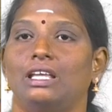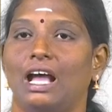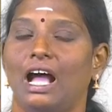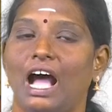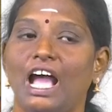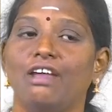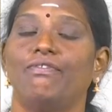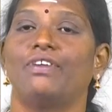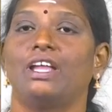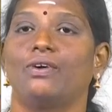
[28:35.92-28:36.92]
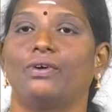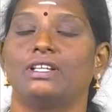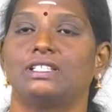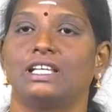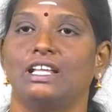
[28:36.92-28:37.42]
A high
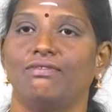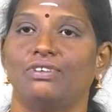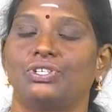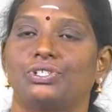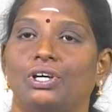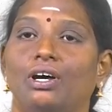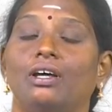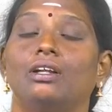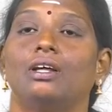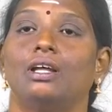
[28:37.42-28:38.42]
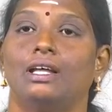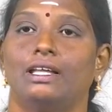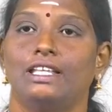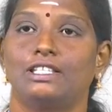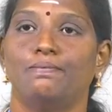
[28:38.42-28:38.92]
frequency inverter
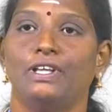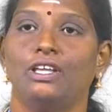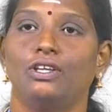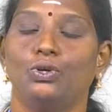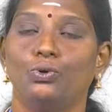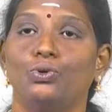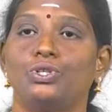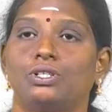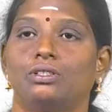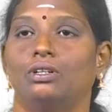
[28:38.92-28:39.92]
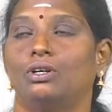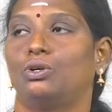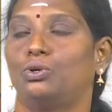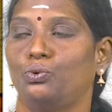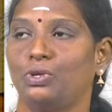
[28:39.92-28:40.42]
is being used
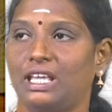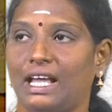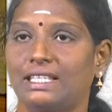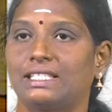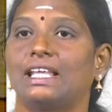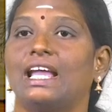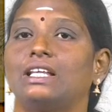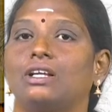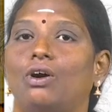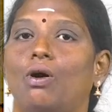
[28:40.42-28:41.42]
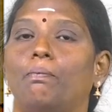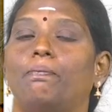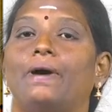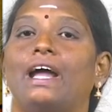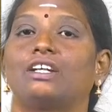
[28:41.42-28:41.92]
to excite
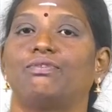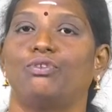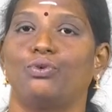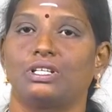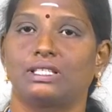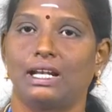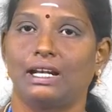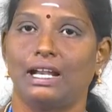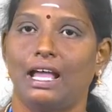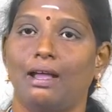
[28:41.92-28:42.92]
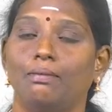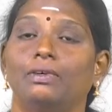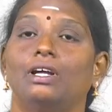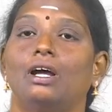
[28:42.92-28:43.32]
compact fluorescent lamp